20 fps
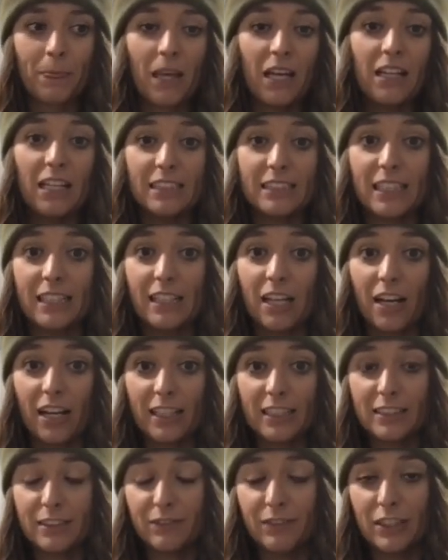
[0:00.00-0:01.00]
It's a
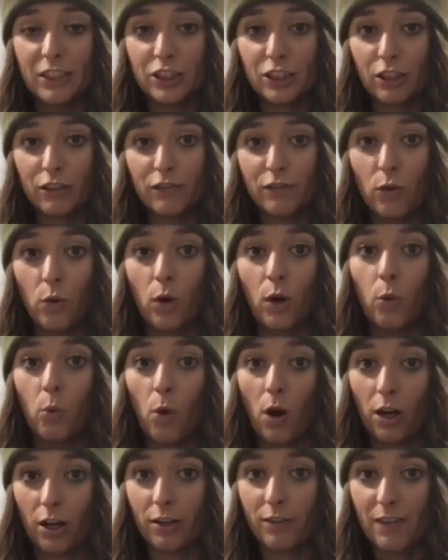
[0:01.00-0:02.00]
nice feature for
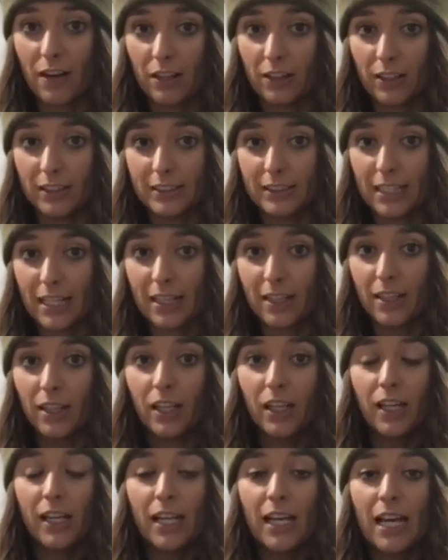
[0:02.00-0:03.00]
waterfowl hunting.
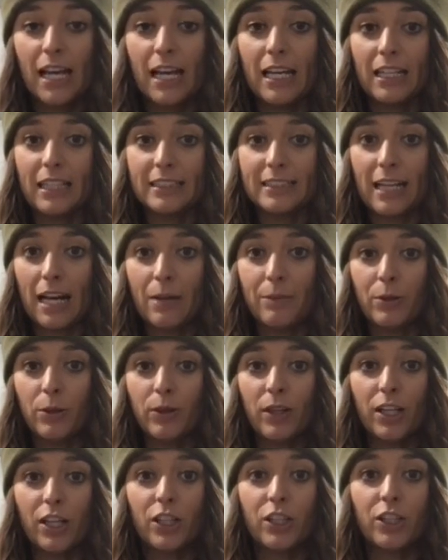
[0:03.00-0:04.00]
Anytime you
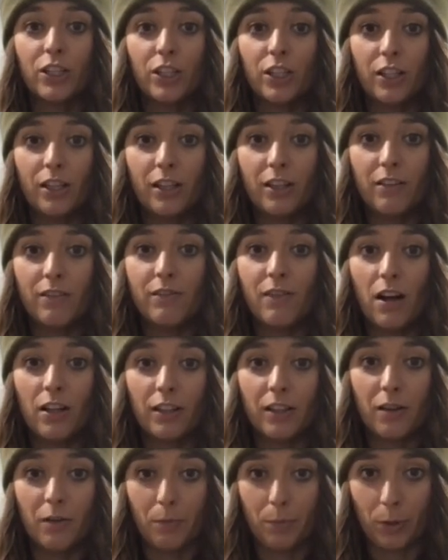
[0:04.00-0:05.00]
get a good
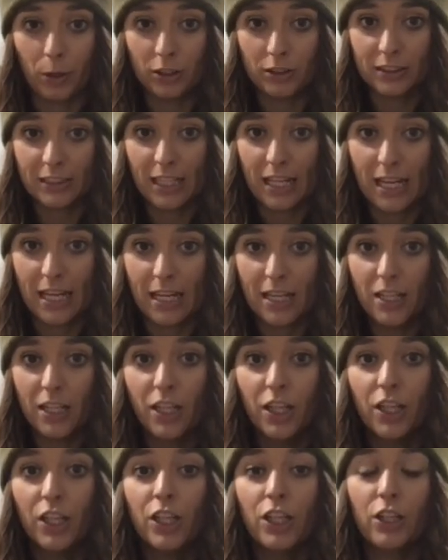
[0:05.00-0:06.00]
volley of birds in,
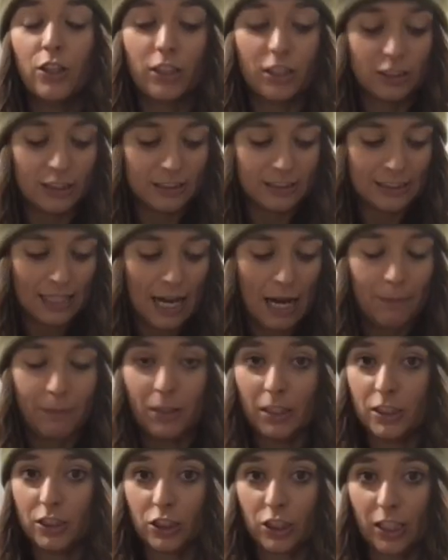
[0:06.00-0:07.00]
you can just tap
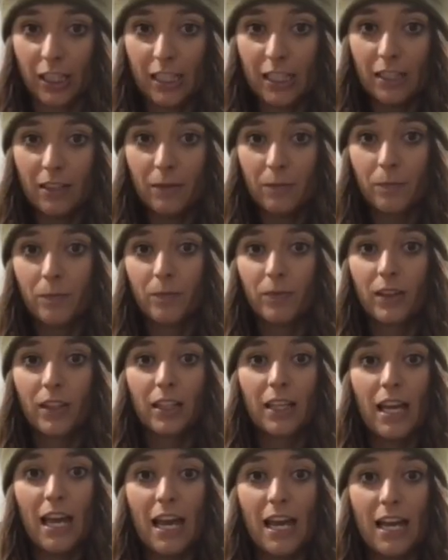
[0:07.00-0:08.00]
the screen,
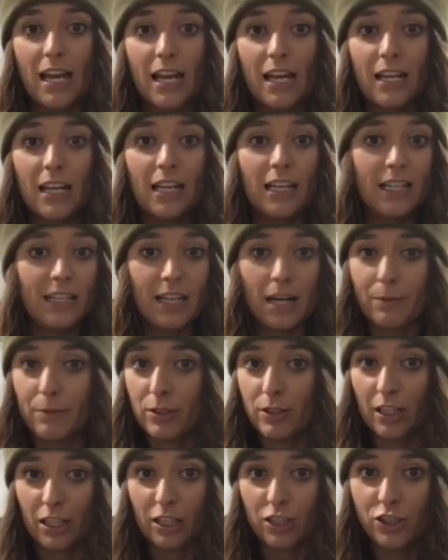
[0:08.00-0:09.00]
and anytime you
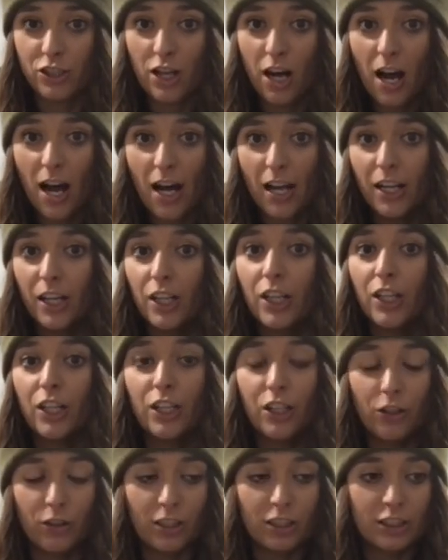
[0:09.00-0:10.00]
take a shot,
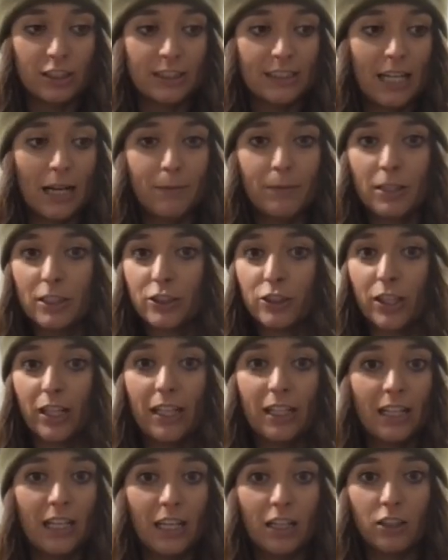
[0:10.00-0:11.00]
you can just tap the
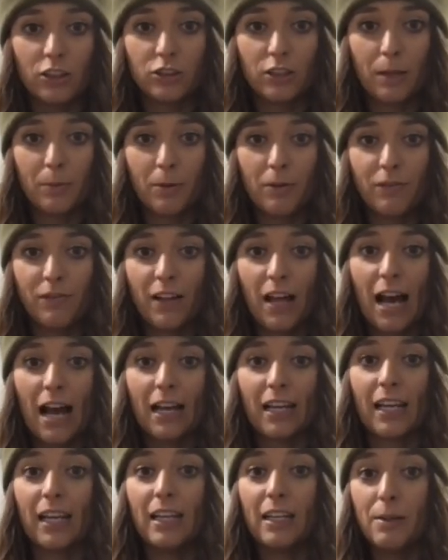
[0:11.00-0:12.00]
screen, it'll drop a
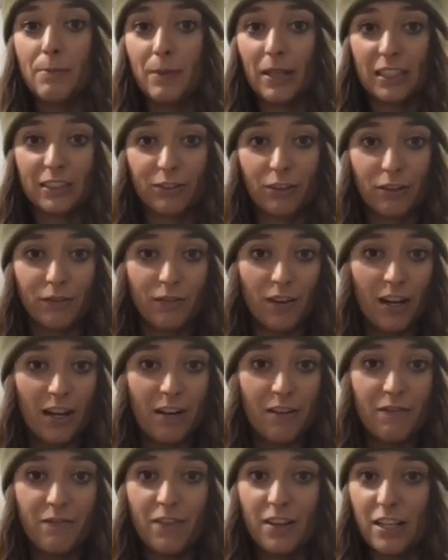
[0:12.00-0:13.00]
flag, and it makes for
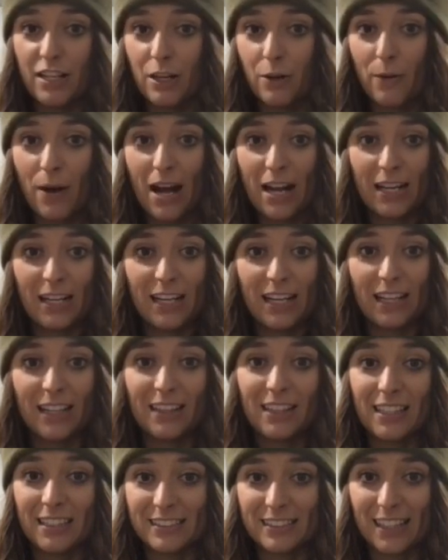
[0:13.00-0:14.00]
fun video editing,
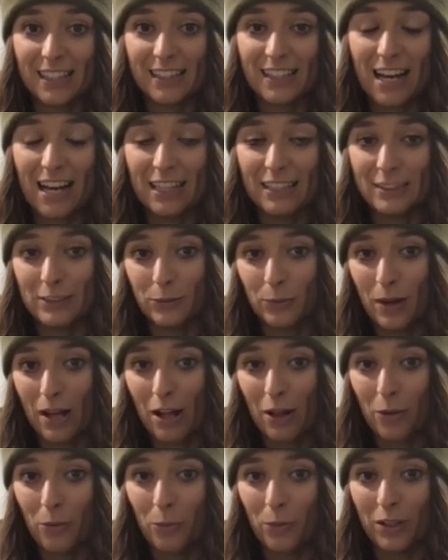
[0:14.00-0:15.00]
things like that as
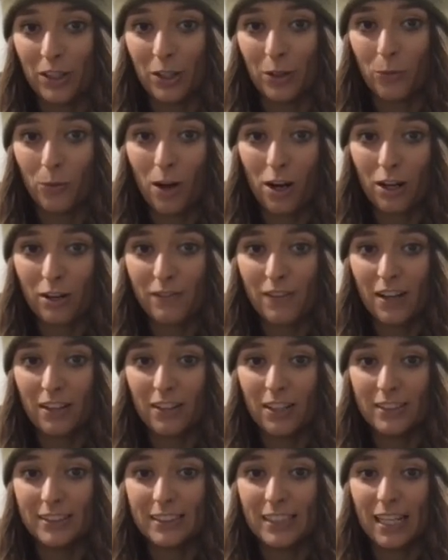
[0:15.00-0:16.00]
well when you're waterfowl
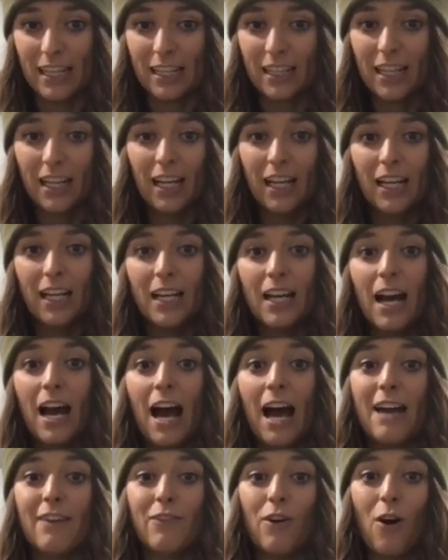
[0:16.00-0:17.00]
hunting.
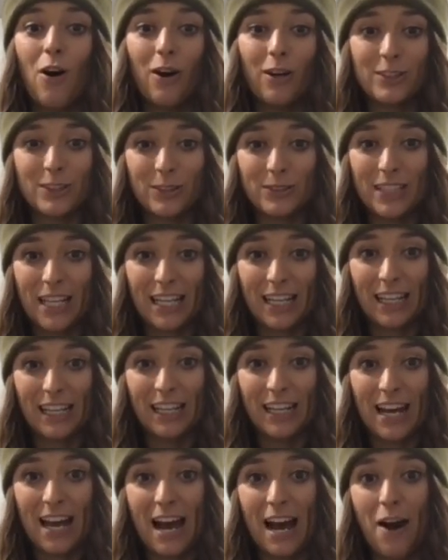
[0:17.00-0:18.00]
I've also taken
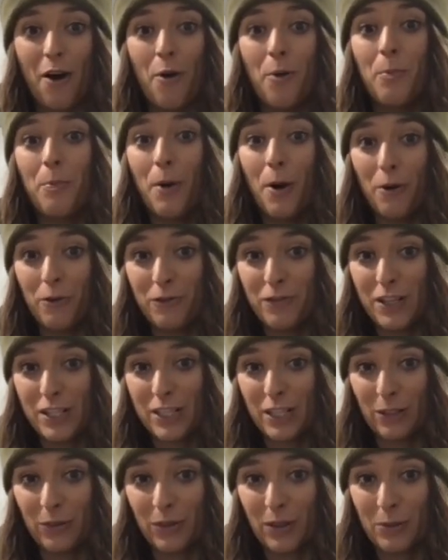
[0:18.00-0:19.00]
it out bow
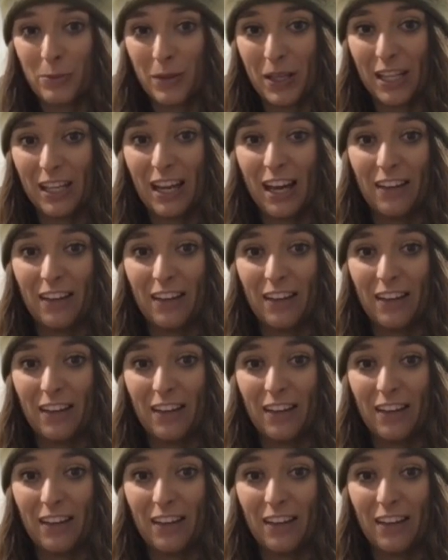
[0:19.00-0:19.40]
fishing with me.